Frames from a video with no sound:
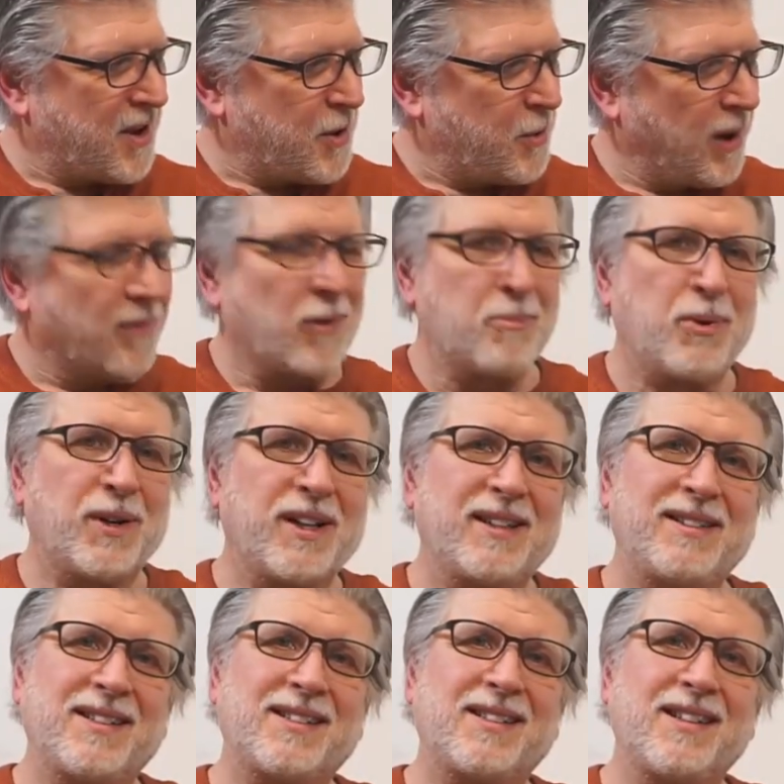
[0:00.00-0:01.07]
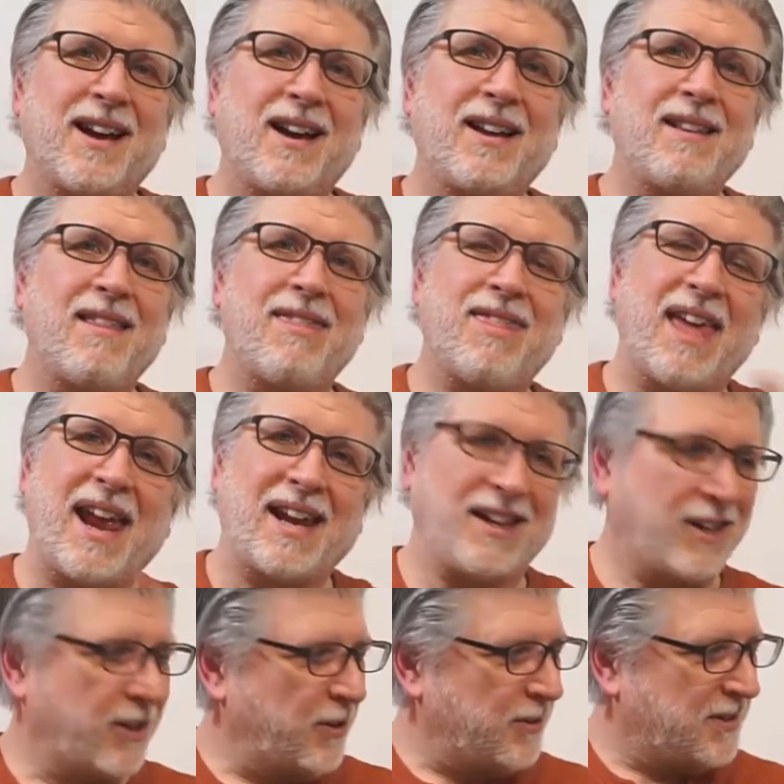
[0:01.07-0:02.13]
Whoever put in this nut, thank
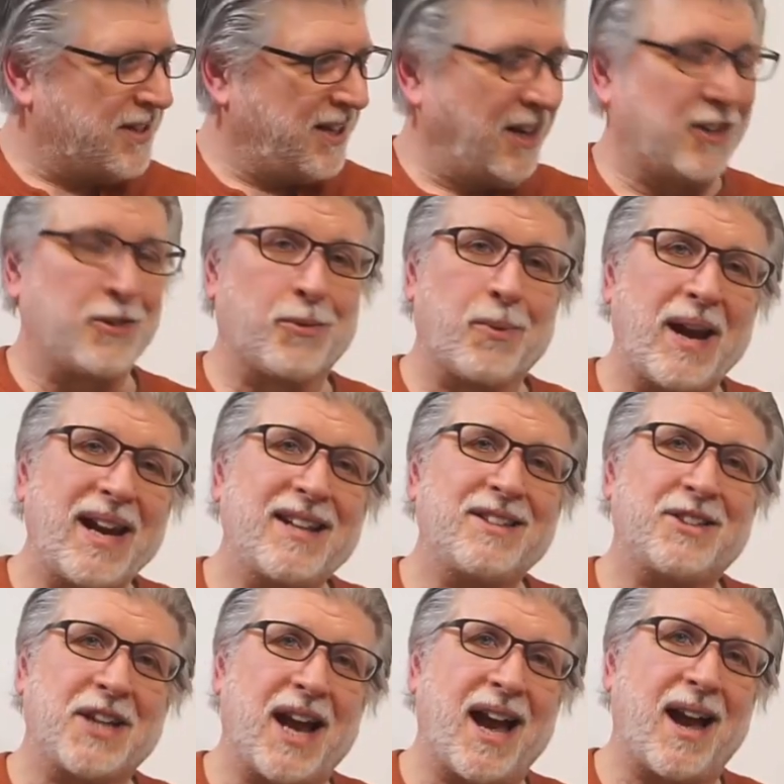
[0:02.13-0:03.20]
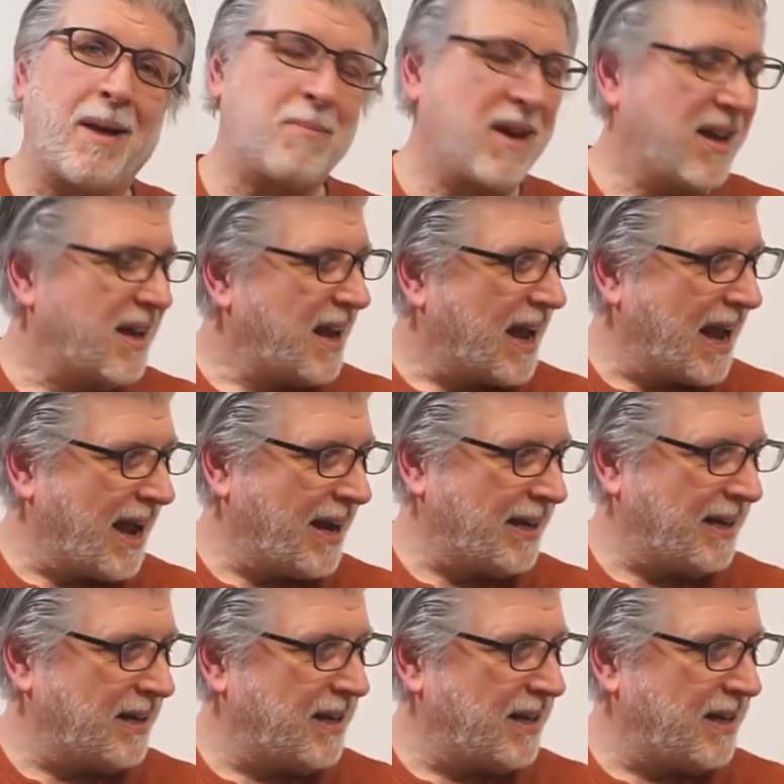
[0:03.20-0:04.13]
you, did a great job on it.